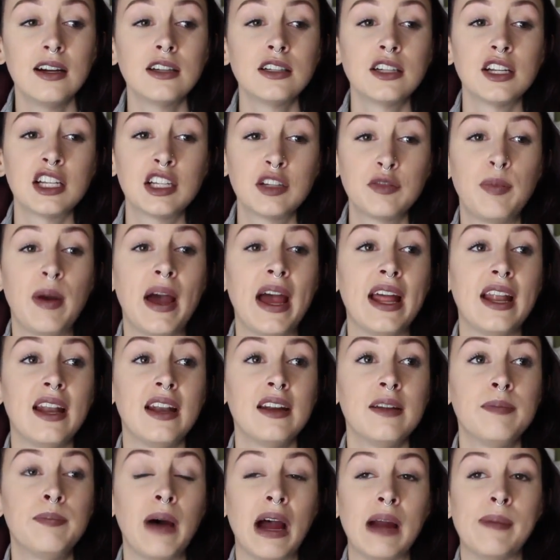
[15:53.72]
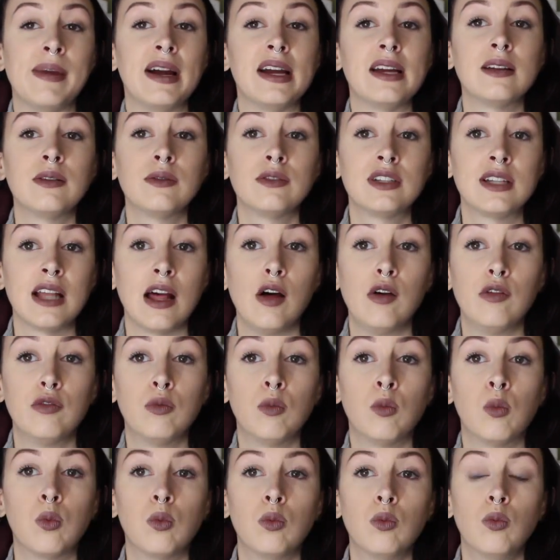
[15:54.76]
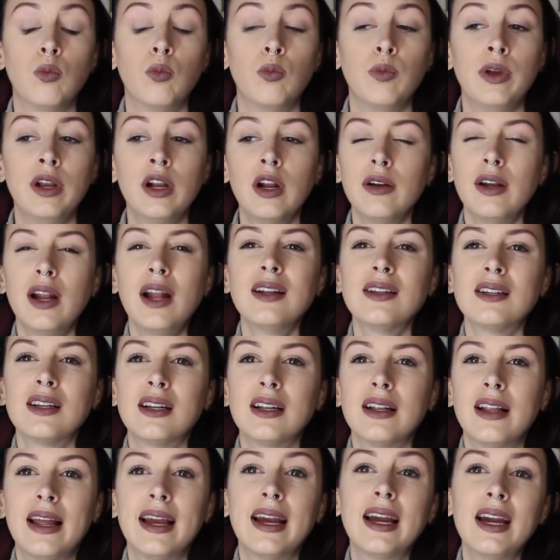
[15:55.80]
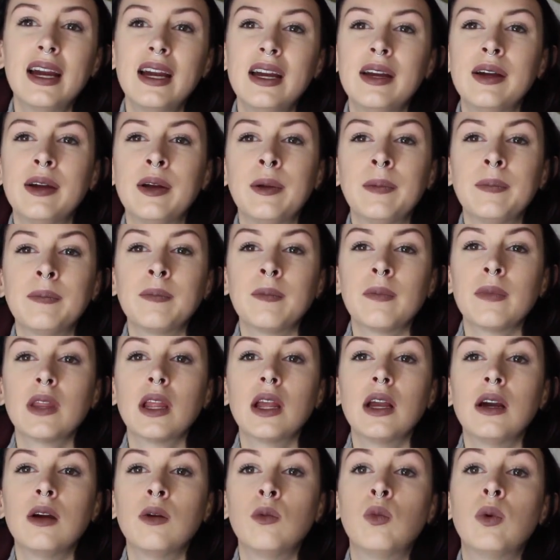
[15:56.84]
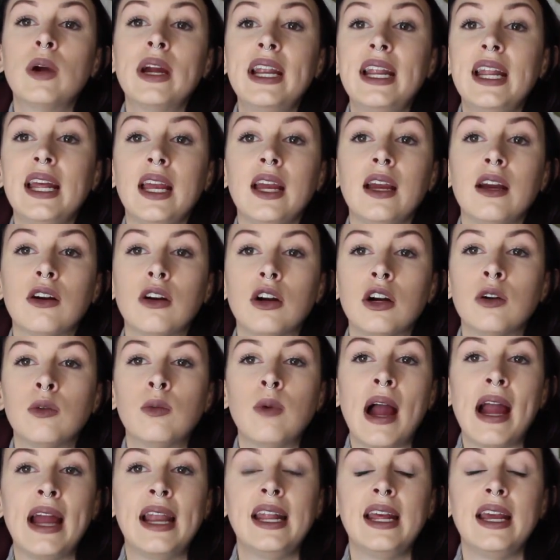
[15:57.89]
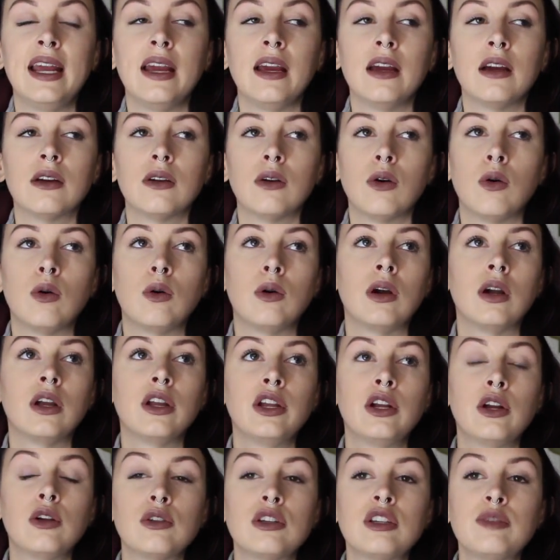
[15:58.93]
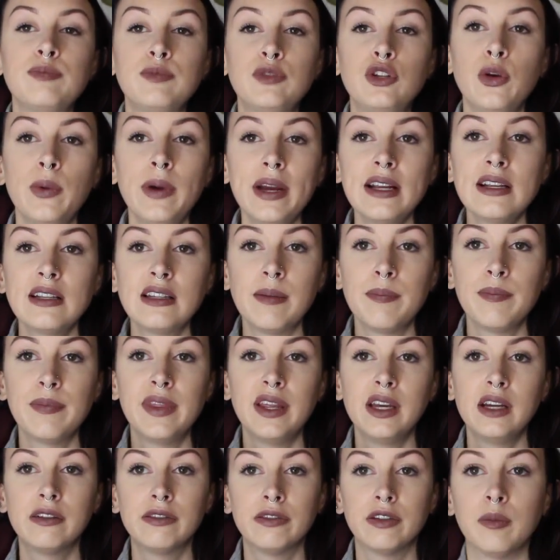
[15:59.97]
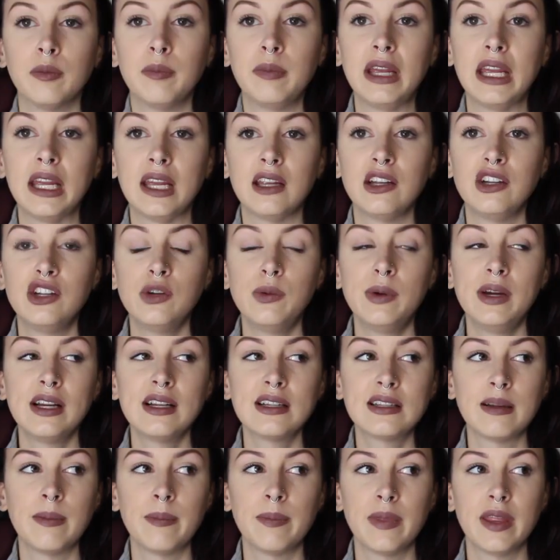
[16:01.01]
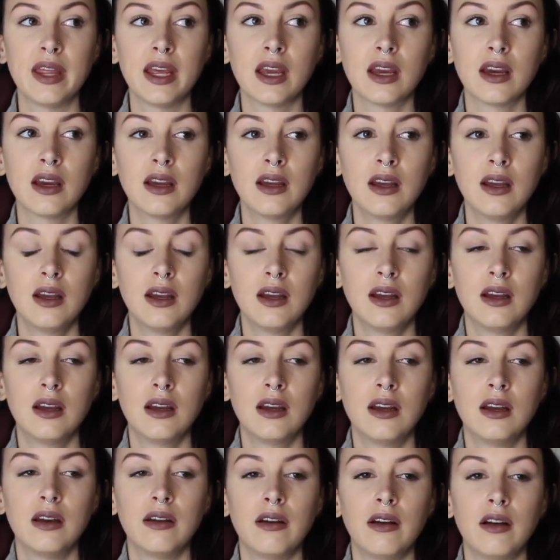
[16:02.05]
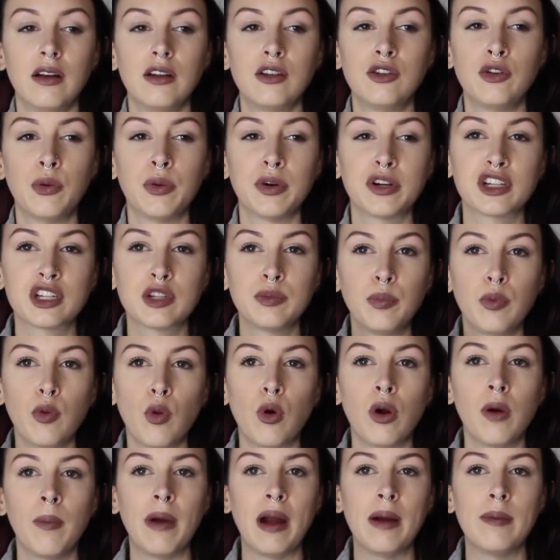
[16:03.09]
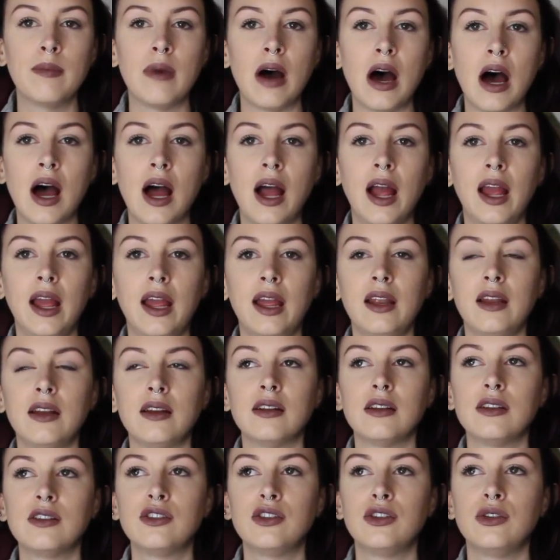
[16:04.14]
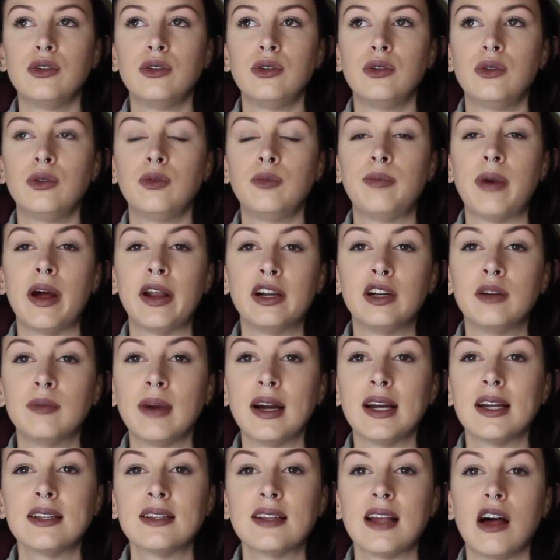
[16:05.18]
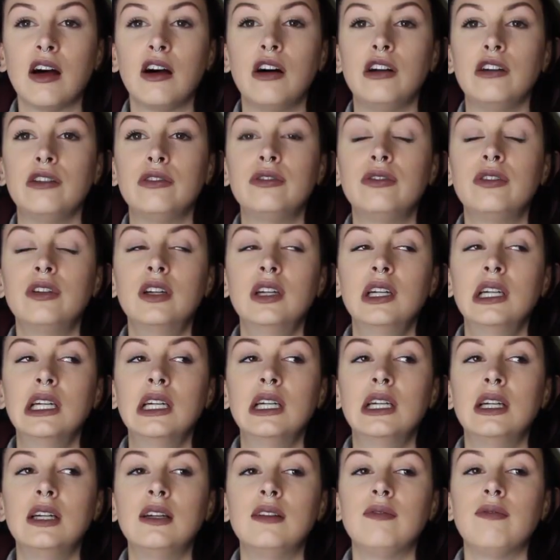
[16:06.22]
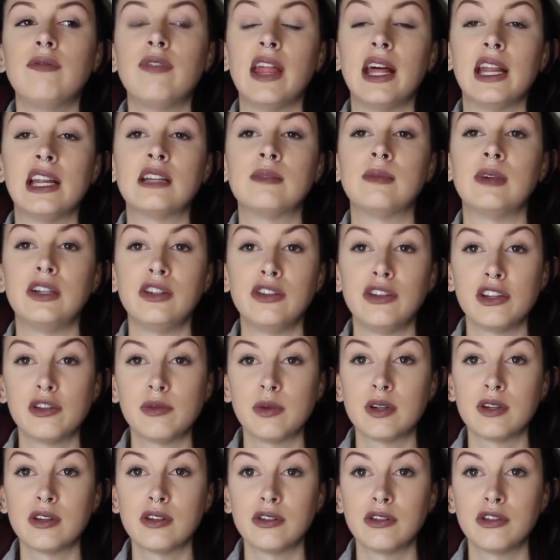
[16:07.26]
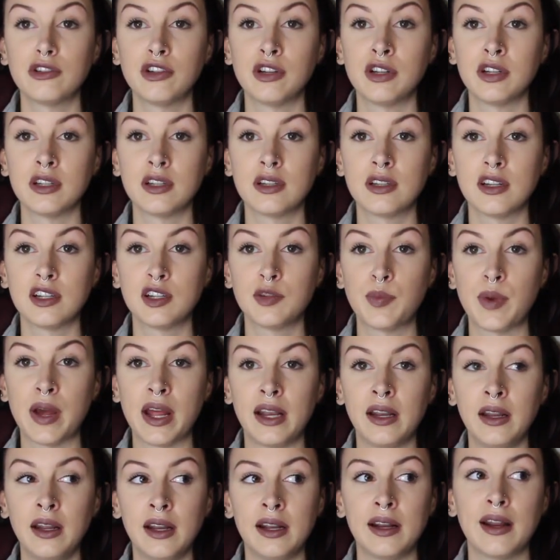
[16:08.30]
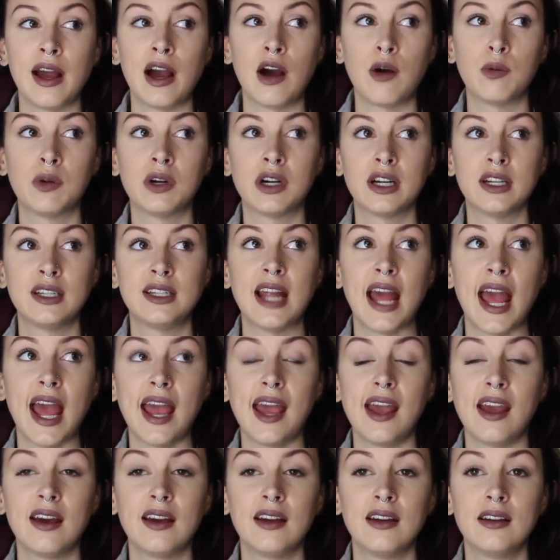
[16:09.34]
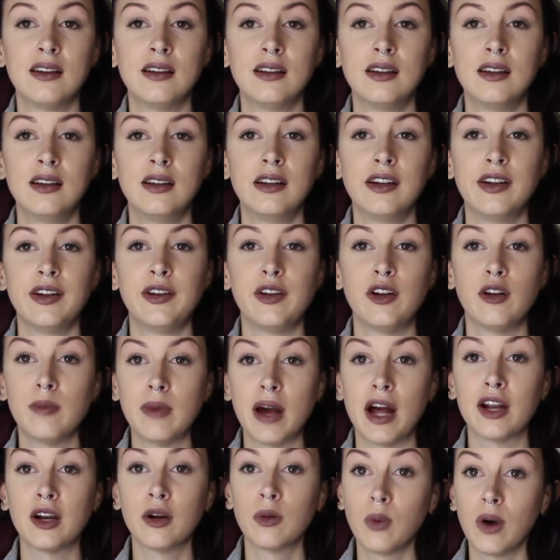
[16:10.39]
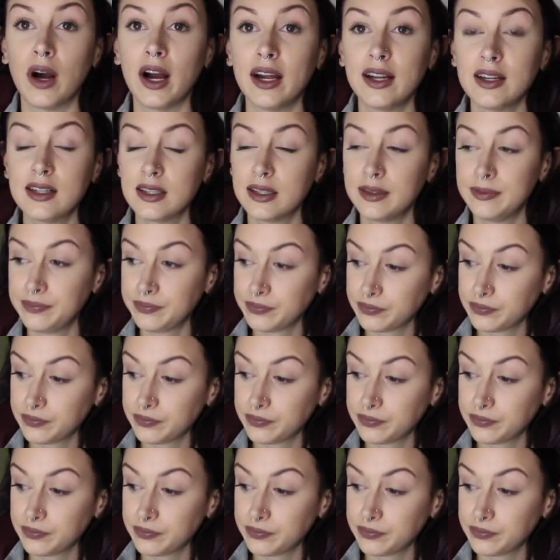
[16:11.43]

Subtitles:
to spend by myself. You know, not like reading or writing or, you know, doing something me, doing something to explore my mind, to better myself. That is my New Year's resolution, is to spend an hour a day, no matter what,